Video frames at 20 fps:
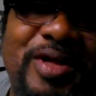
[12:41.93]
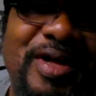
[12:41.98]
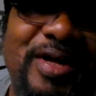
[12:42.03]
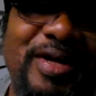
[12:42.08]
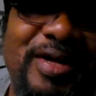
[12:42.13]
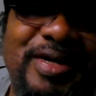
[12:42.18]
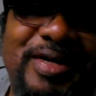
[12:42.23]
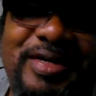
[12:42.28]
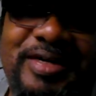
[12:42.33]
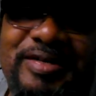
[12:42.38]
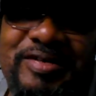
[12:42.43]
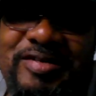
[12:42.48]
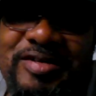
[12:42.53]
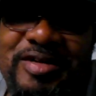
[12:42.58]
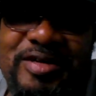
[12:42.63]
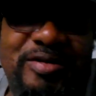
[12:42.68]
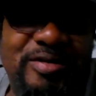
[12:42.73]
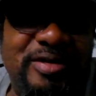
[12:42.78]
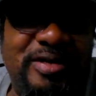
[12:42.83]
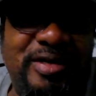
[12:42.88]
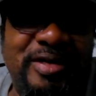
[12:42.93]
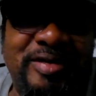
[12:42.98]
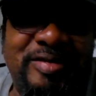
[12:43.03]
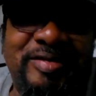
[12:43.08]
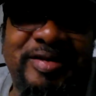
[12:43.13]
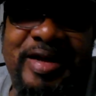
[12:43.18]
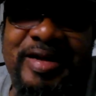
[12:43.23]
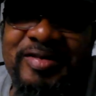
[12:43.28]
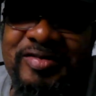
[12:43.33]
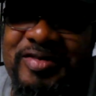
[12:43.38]
he is that
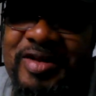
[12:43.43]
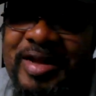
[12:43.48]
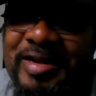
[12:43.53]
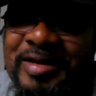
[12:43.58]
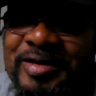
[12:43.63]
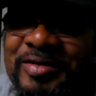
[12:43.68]
solid dude.